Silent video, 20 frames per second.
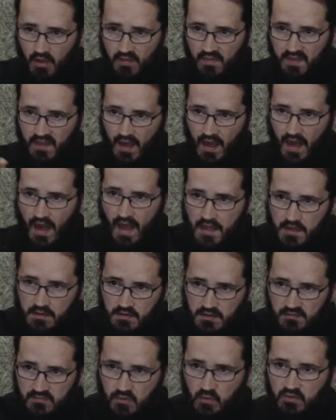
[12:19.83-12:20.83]
the
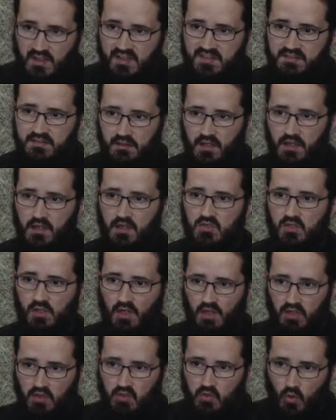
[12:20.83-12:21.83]
end of your
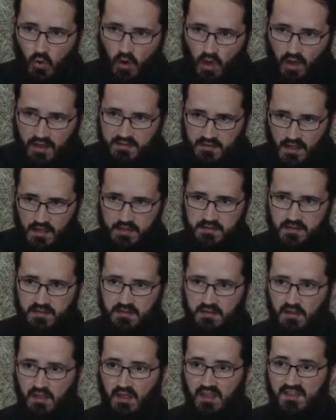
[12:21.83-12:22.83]
destination, your
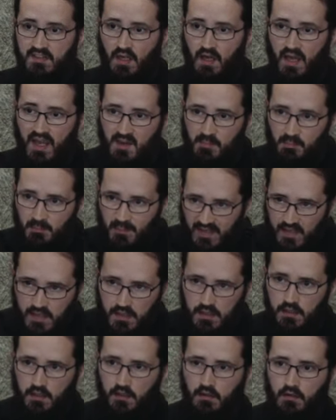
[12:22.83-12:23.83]
identity, is a
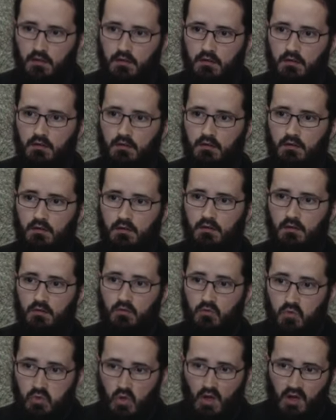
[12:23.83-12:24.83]
being,
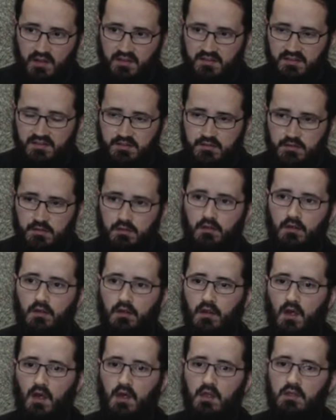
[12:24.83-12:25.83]
Christ,
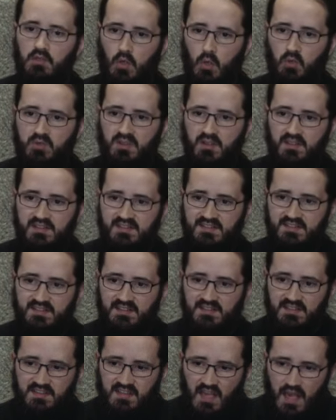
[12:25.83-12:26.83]
not a
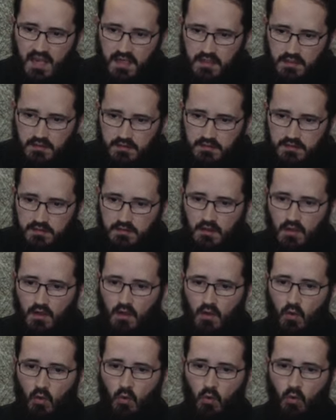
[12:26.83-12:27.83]
state
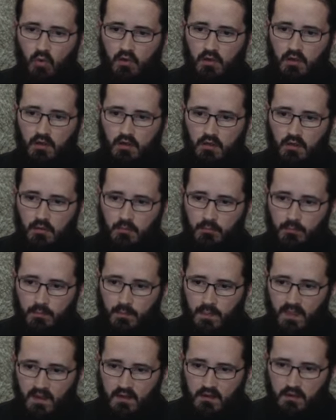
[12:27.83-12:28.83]
or
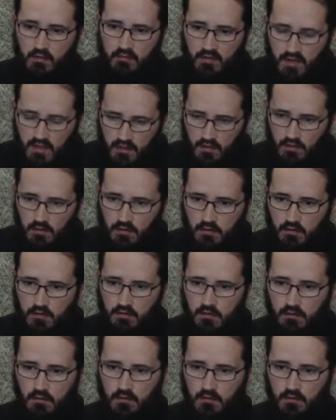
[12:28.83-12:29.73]
career,